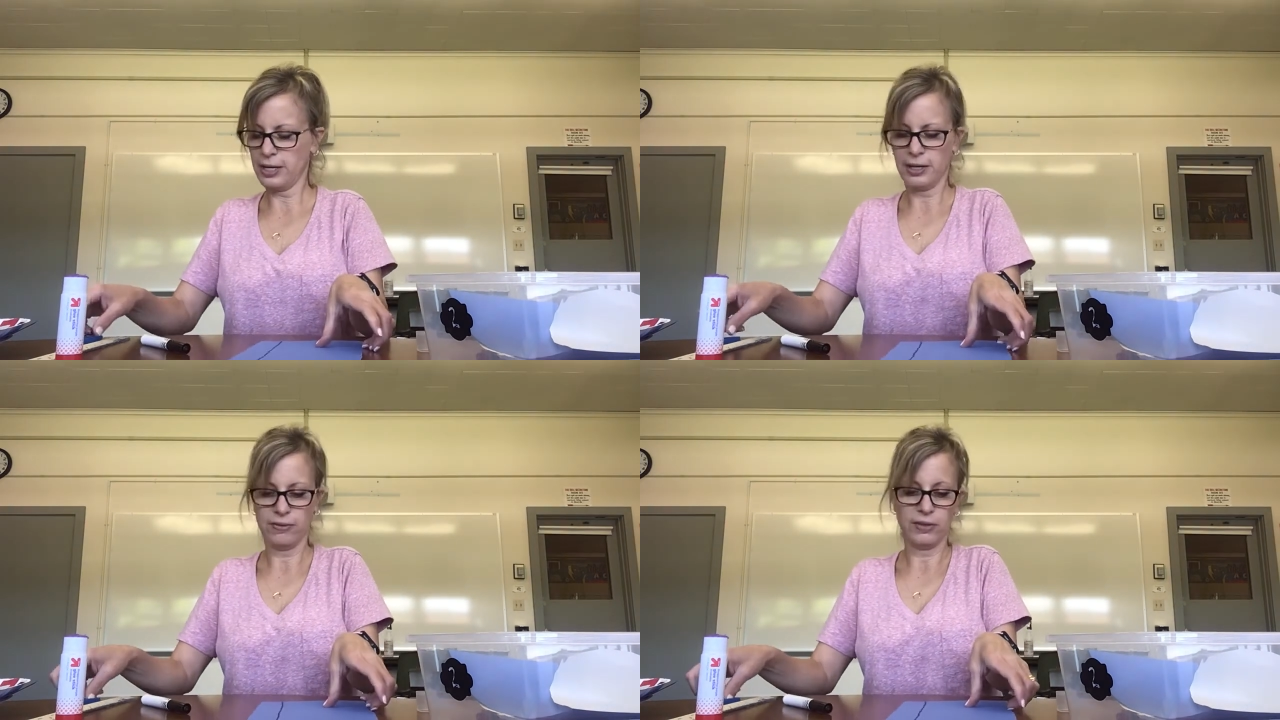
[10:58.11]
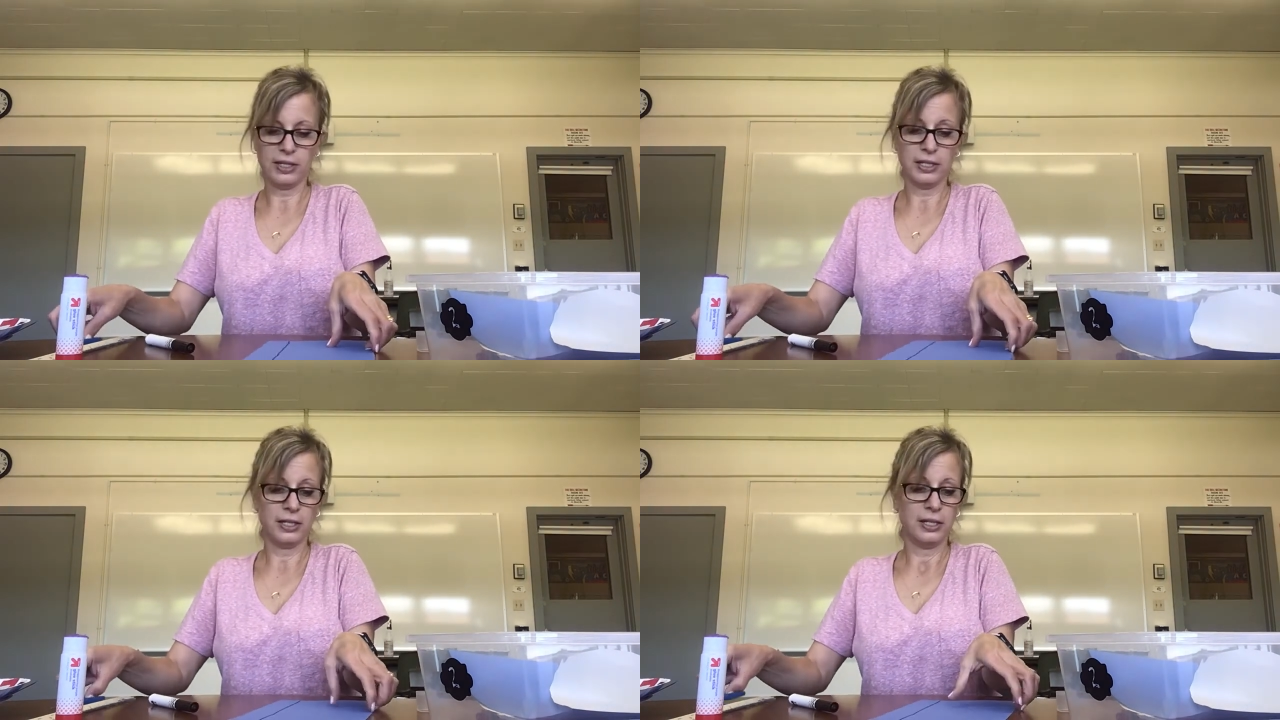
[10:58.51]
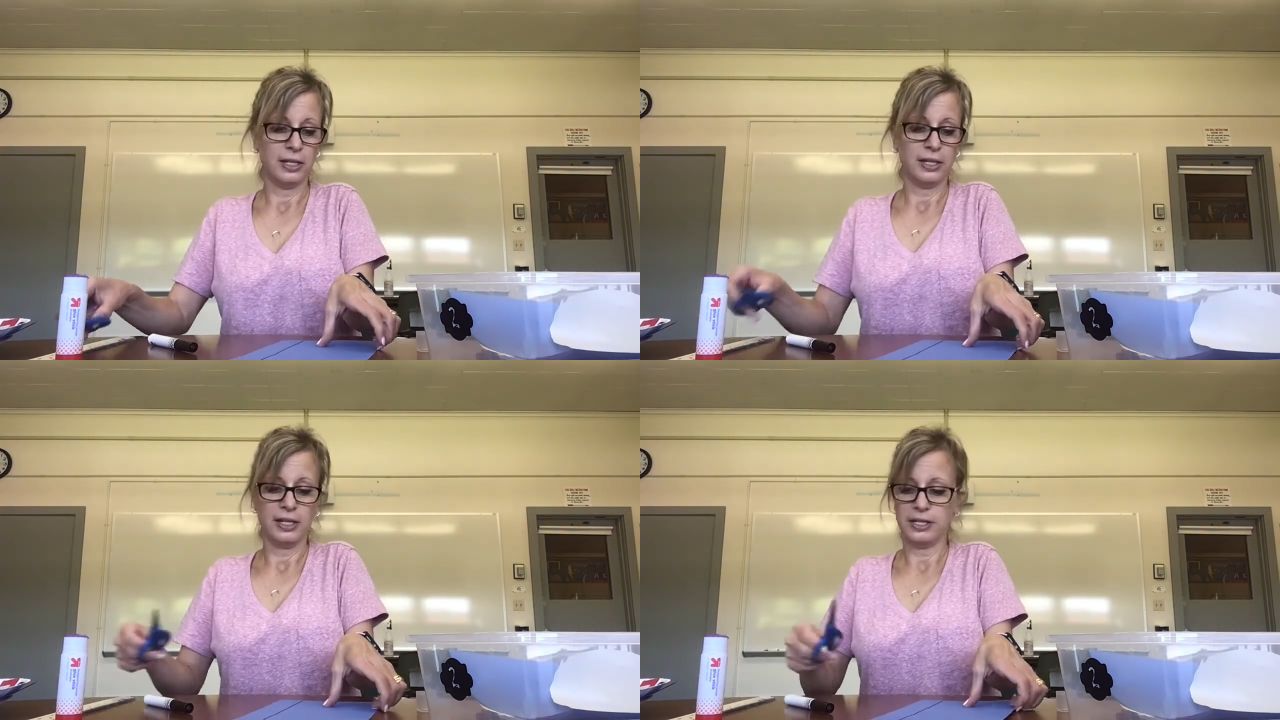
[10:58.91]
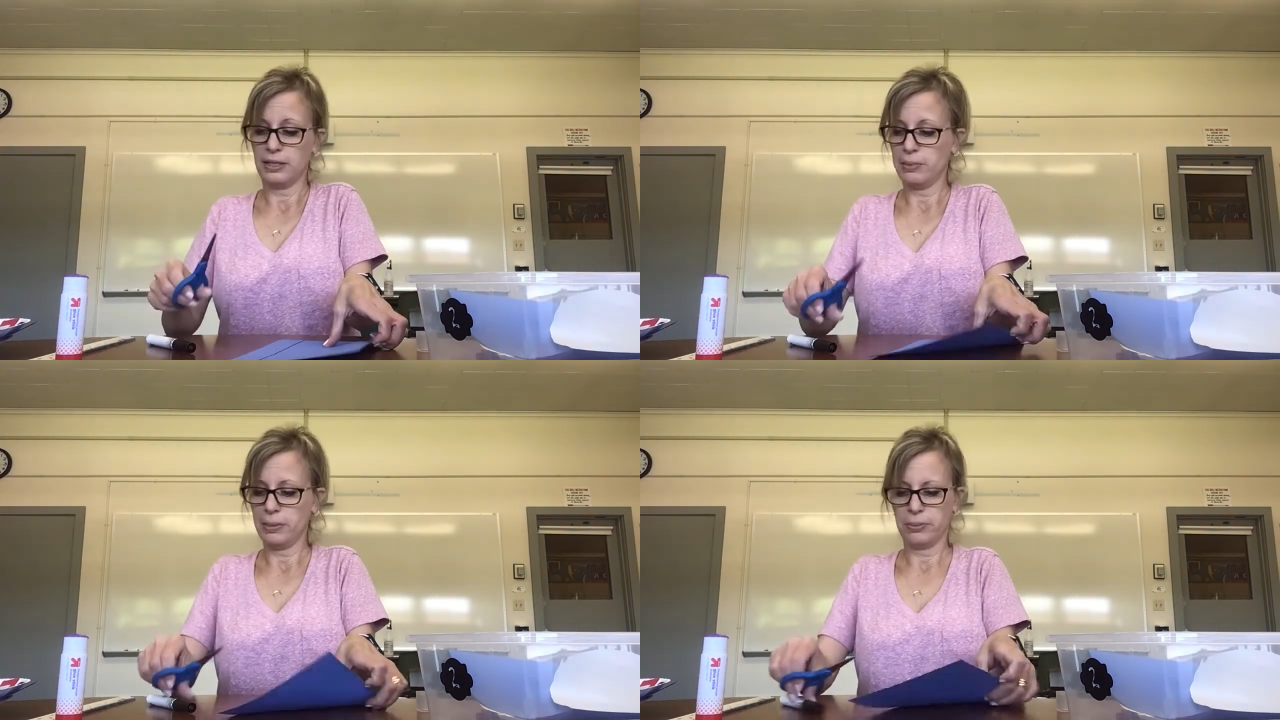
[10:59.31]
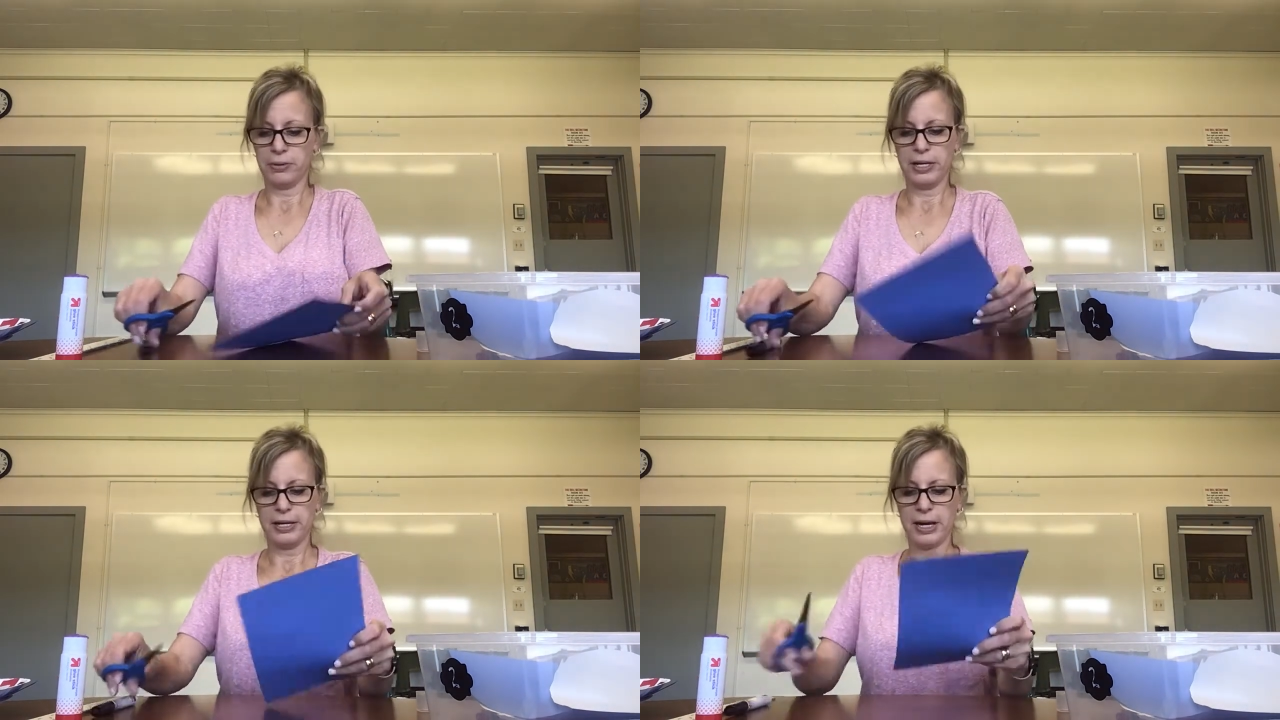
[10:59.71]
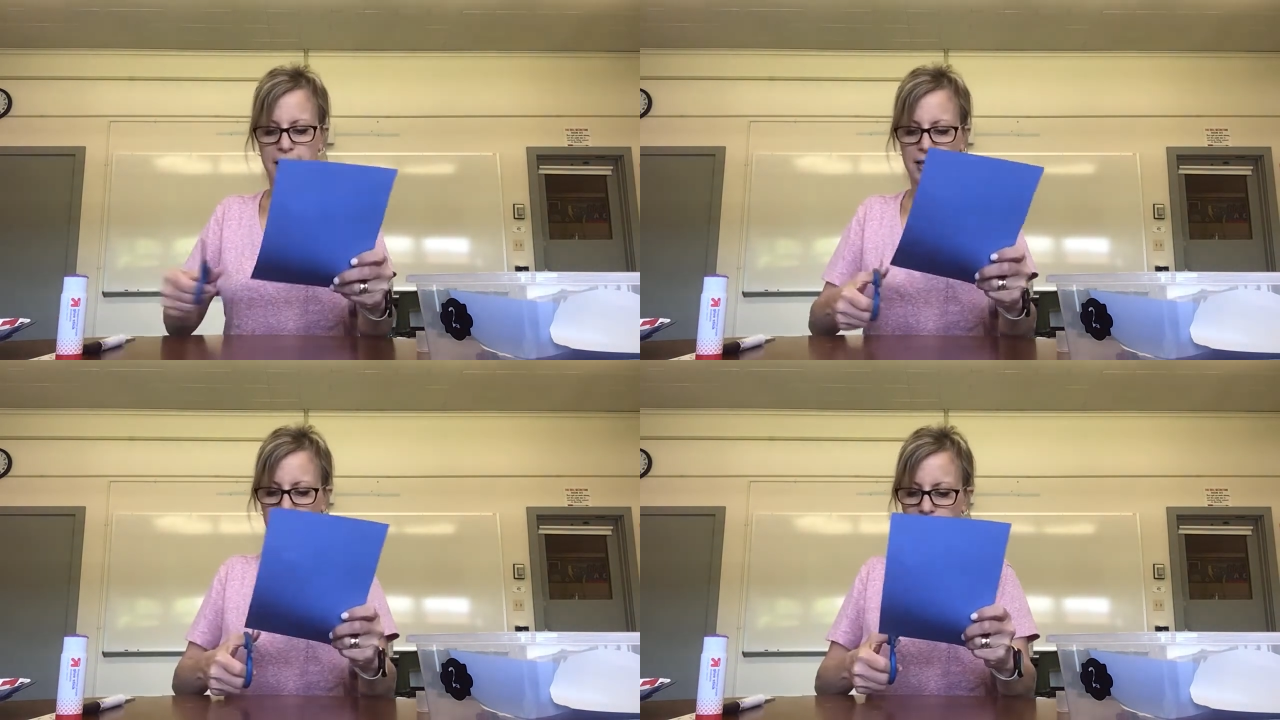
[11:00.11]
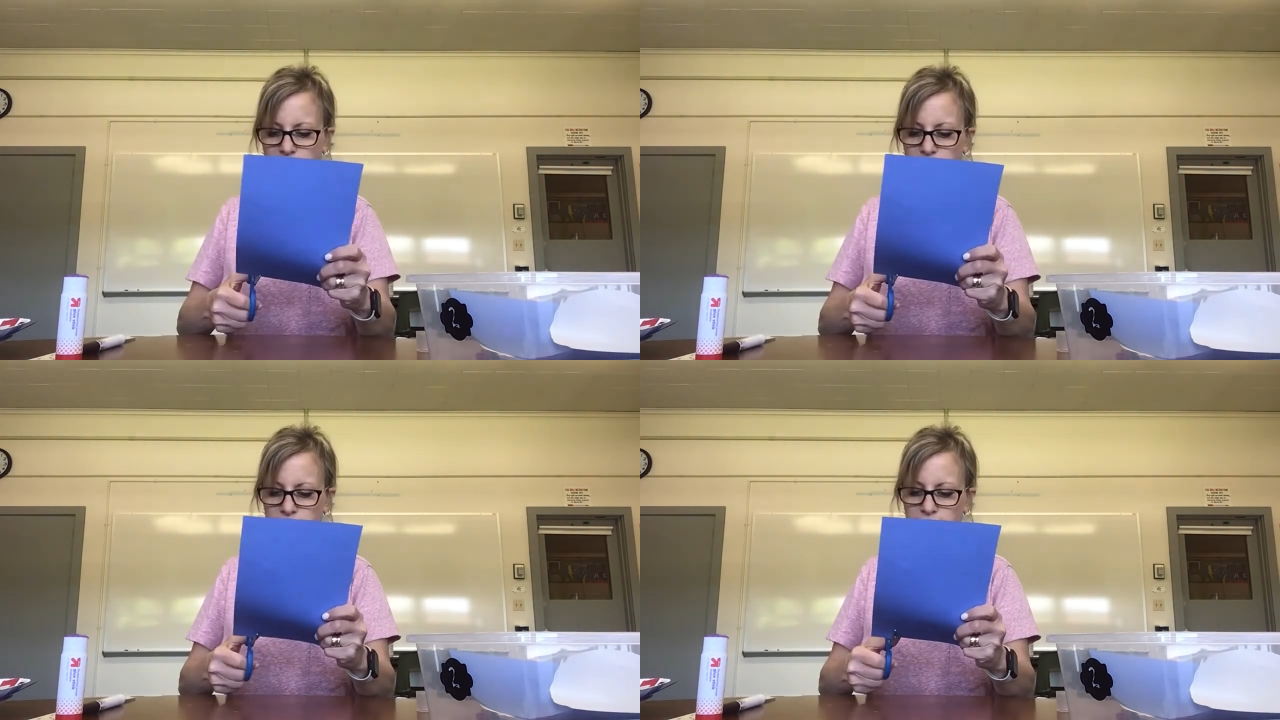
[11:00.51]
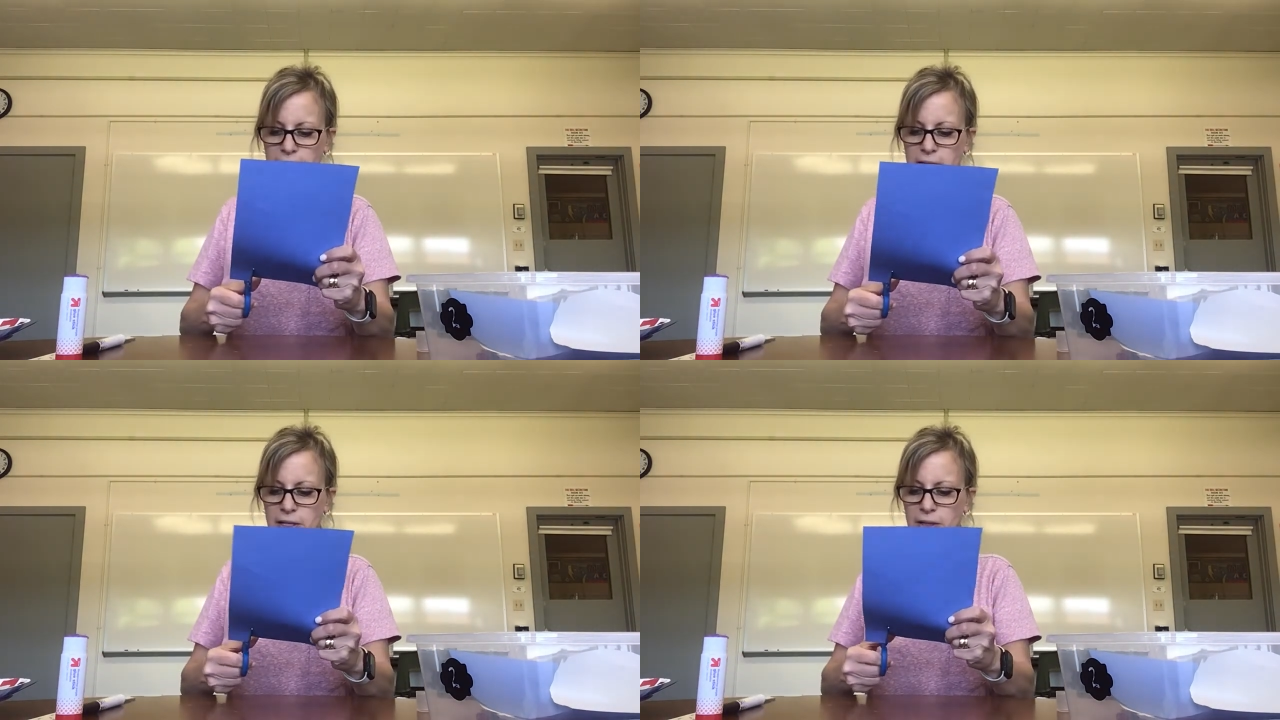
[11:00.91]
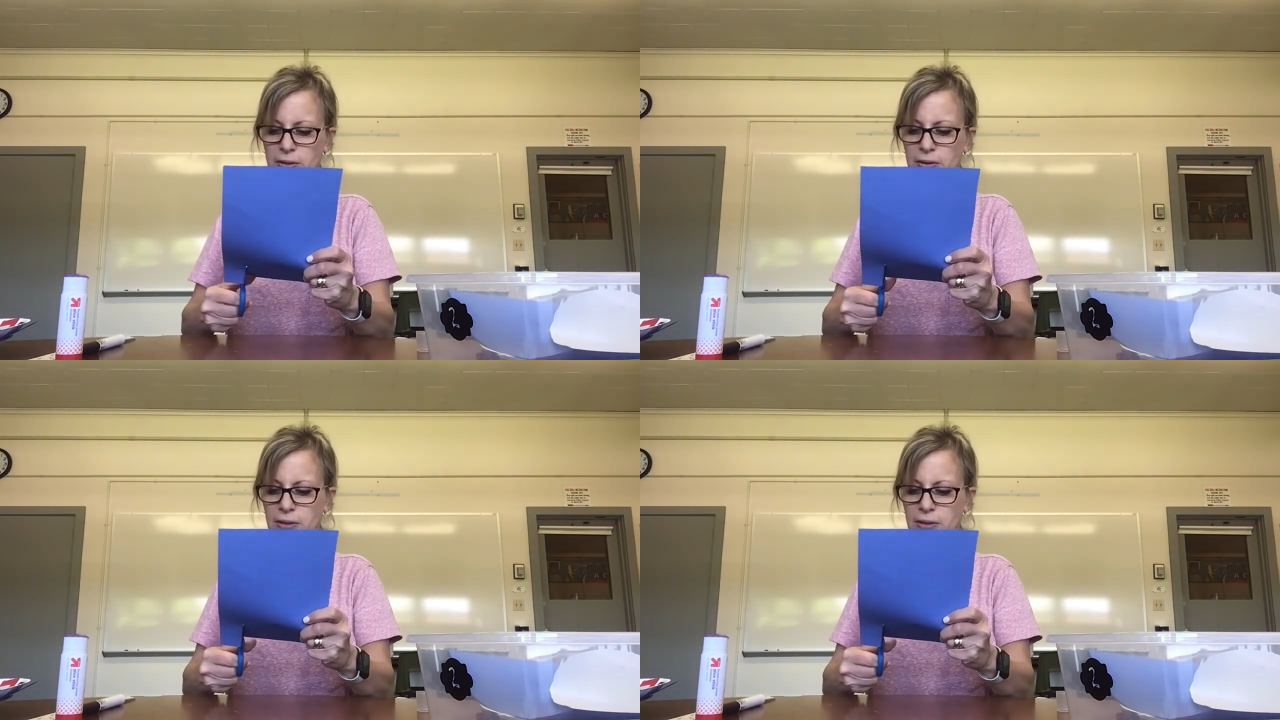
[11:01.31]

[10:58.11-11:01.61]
And if this needs to be pre-cut, that's okay too.